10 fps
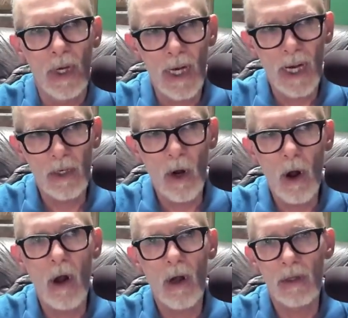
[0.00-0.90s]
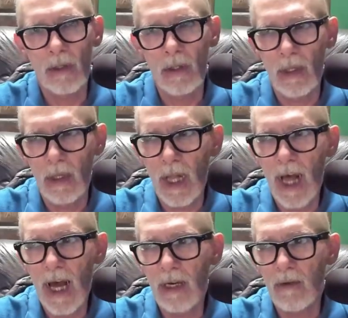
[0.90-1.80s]
and that caused a
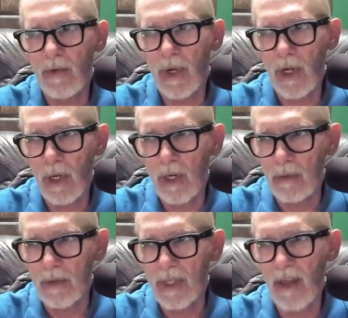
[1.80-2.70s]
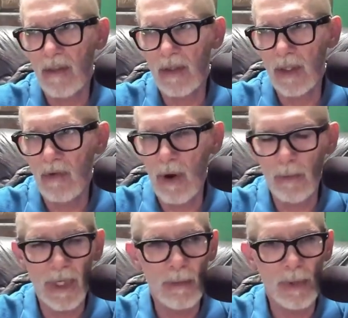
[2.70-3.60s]
lot of deaths of our
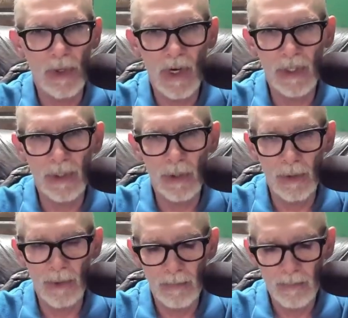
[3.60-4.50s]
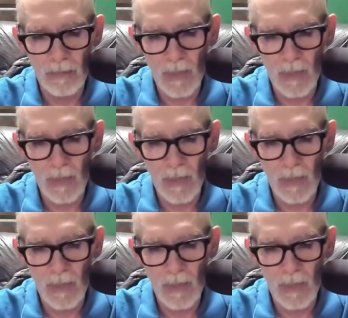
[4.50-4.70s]
people and our children.